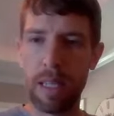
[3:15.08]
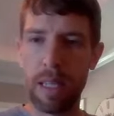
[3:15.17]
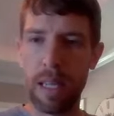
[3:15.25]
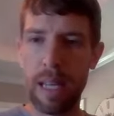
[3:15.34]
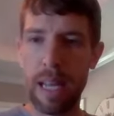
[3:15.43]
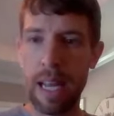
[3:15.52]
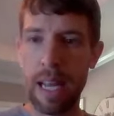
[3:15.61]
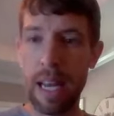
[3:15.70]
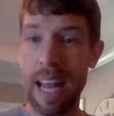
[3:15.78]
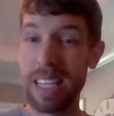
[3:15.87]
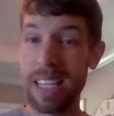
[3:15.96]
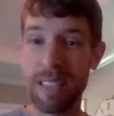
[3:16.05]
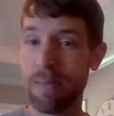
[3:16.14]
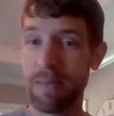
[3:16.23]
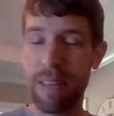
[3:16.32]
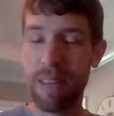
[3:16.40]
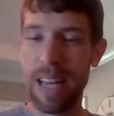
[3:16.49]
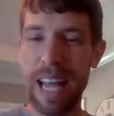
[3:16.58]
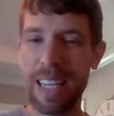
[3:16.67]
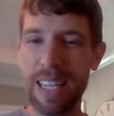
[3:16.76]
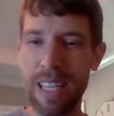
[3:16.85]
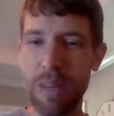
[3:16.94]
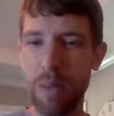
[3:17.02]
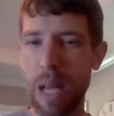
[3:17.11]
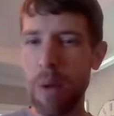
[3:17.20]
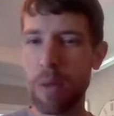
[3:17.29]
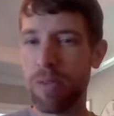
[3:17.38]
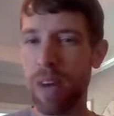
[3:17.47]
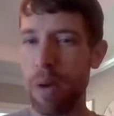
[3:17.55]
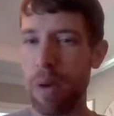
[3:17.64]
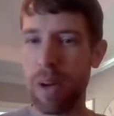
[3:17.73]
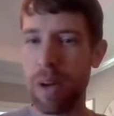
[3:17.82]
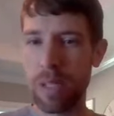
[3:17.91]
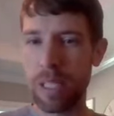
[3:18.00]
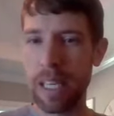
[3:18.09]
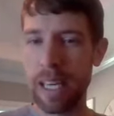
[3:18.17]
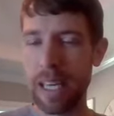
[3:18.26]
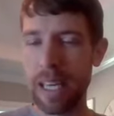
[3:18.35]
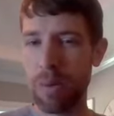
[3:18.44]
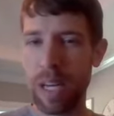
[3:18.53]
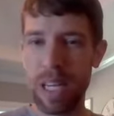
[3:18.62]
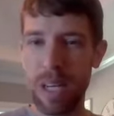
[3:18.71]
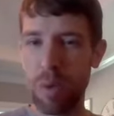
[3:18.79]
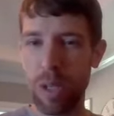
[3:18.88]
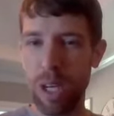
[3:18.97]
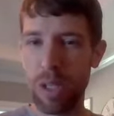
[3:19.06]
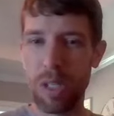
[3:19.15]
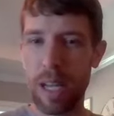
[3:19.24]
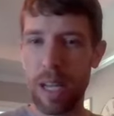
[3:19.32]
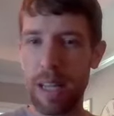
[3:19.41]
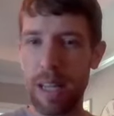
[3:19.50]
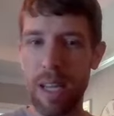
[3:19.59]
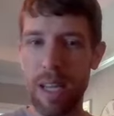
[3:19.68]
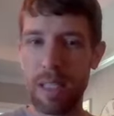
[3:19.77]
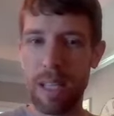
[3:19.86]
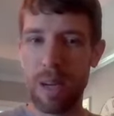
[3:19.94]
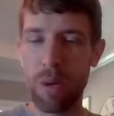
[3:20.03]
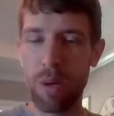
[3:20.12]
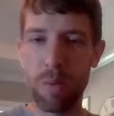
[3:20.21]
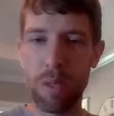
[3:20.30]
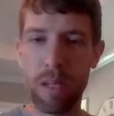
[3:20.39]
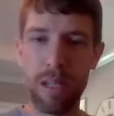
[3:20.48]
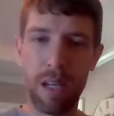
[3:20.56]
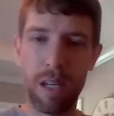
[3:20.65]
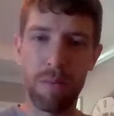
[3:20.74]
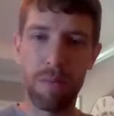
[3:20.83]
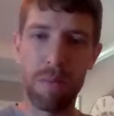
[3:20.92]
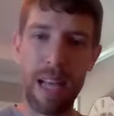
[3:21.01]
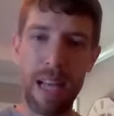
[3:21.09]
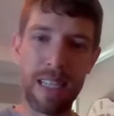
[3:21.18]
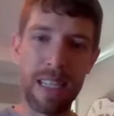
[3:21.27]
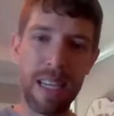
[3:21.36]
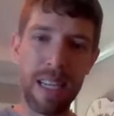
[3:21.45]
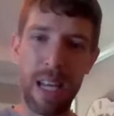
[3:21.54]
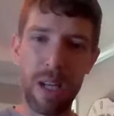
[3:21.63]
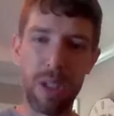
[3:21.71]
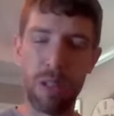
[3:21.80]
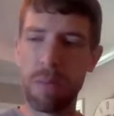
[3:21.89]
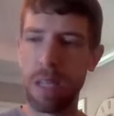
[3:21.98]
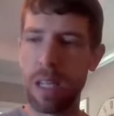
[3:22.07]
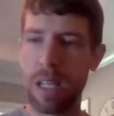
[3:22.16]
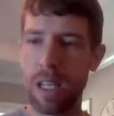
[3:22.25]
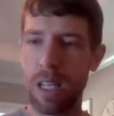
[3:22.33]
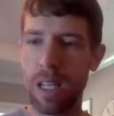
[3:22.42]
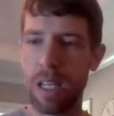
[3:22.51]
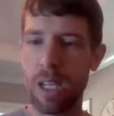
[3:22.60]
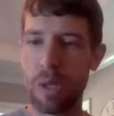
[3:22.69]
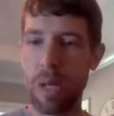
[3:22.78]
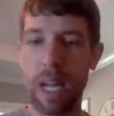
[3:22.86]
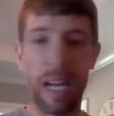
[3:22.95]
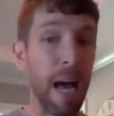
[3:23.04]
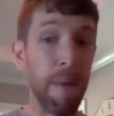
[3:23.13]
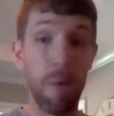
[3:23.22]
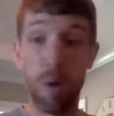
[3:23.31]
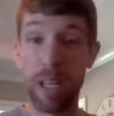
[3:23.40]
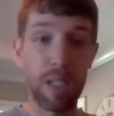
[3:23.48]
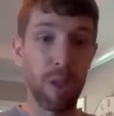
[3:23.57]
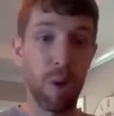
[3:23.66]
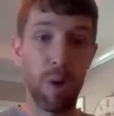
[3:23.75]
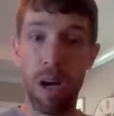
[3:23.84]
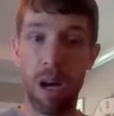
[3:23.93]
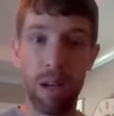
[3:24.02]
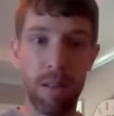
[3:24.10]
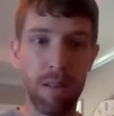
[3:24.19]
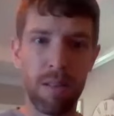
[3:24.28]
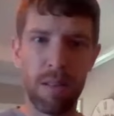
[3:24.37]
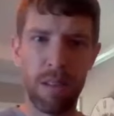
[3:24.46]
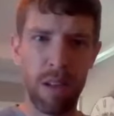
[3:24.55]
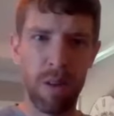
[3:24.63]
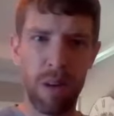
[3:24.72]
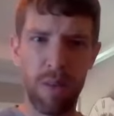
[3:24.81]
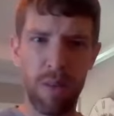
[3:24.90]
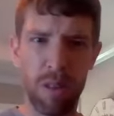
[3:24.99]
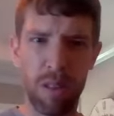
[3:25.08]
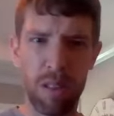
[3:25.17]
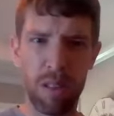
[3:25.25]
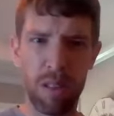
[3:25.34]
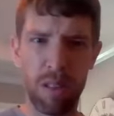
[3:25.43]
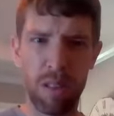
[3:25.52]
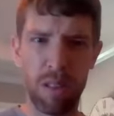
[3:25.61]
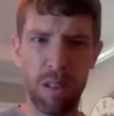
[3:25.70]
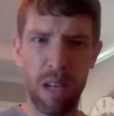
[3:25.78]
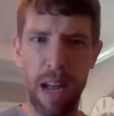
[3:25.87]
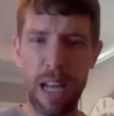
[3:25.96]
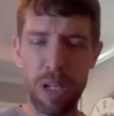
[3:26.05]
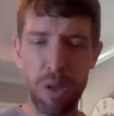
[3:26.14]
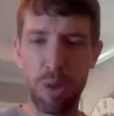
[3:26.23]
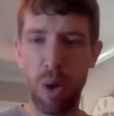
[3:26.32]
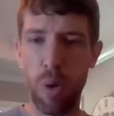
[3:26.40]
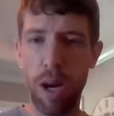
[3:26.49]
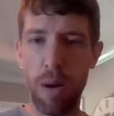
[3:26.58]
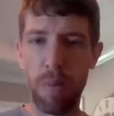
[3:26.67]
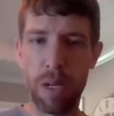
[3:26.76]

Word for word: Gotcha. And that that that was fine whenever I was a kid and when I didn't really understand things that well. But you know, as a teenager, you got a lot more things going on whenever as you grow up.